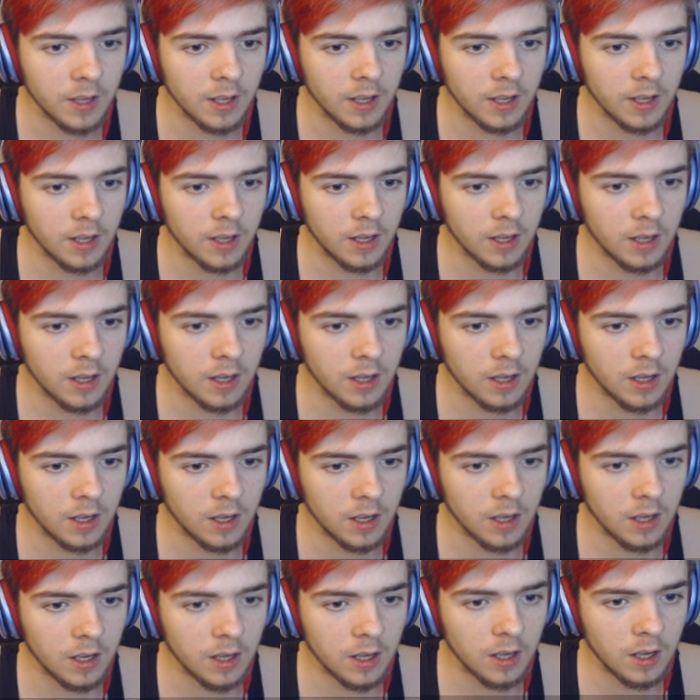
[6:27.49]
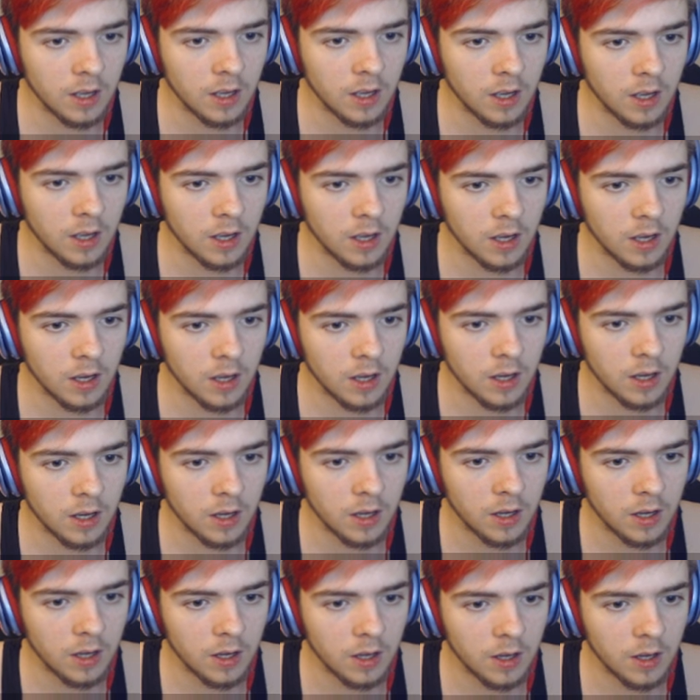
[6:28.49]

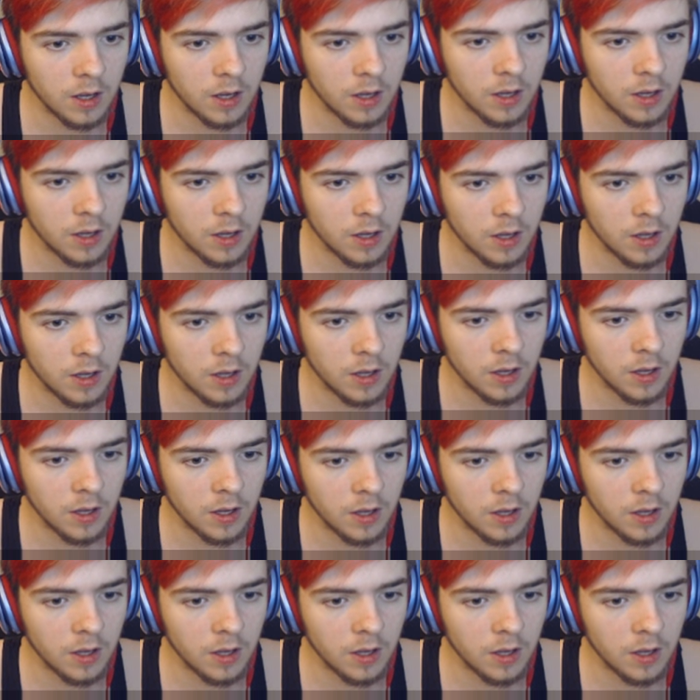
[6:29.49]
(no one is talking)